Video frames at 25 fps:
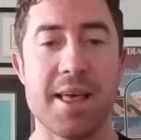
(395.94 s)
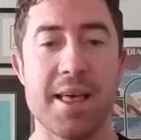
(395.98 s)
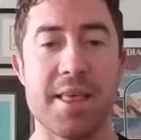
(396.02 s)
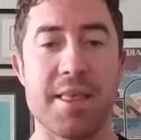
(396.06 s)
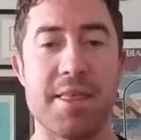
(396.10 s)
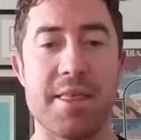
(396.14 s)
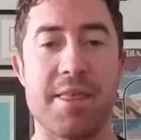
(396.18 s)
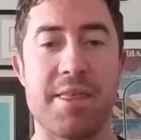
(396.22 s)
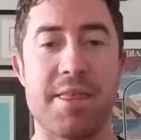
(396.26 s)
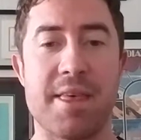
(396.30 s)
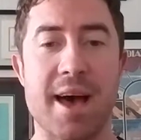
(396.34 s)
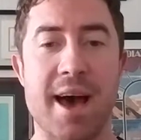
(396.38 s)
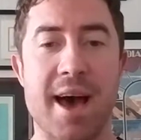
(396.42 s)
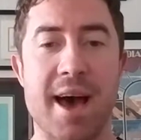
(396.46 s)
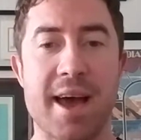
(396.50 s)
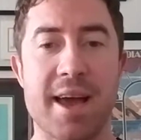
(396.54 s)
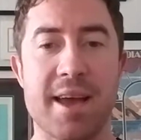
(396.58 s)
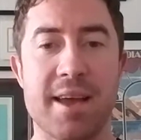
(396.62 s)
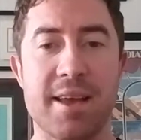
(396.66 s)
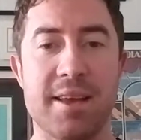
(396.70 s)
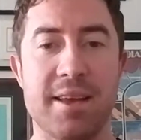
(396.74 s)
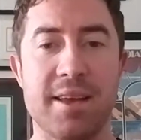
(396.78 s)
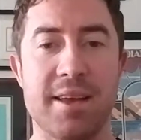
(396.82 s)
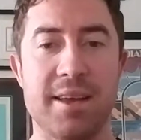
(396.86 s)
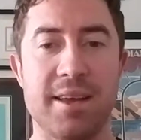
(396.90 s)

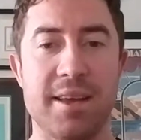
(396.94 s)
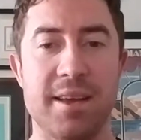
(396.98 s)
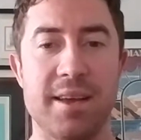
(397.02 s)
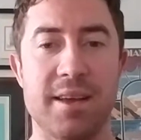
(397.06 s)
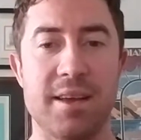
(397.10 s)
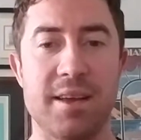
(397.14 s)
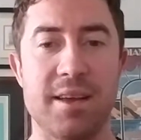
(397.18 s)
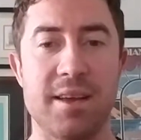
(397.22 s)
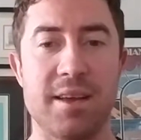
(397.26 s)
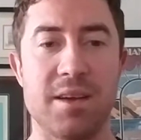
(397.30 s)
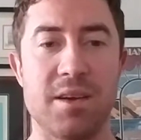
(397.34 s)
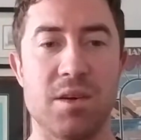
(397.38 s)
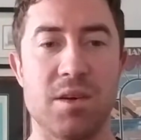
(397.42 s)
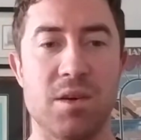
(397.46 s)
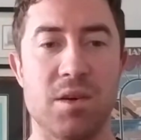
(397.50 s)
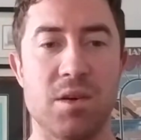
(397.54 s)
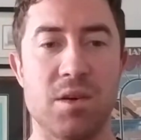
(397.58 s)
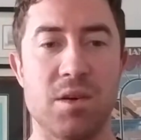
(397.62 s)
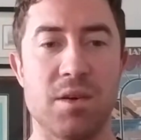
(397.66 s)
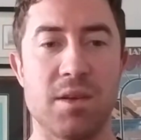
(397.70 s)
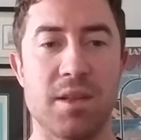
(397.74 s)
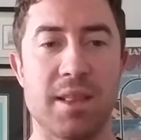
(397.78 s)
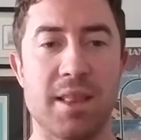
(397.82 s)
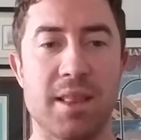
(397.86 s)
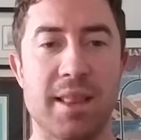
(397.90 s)
that
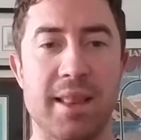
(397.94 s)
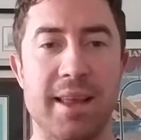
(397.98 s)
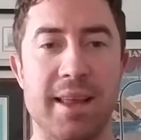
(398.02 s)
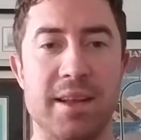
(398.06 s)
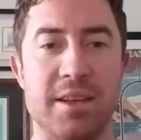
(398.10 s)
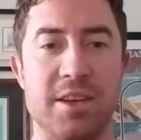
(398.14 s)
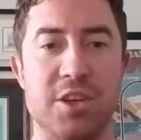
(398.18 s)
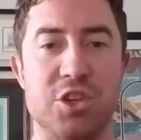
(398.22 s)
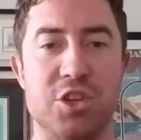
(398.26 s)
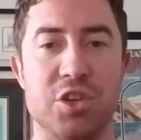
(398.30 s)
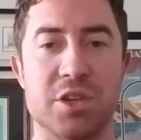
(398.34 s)
it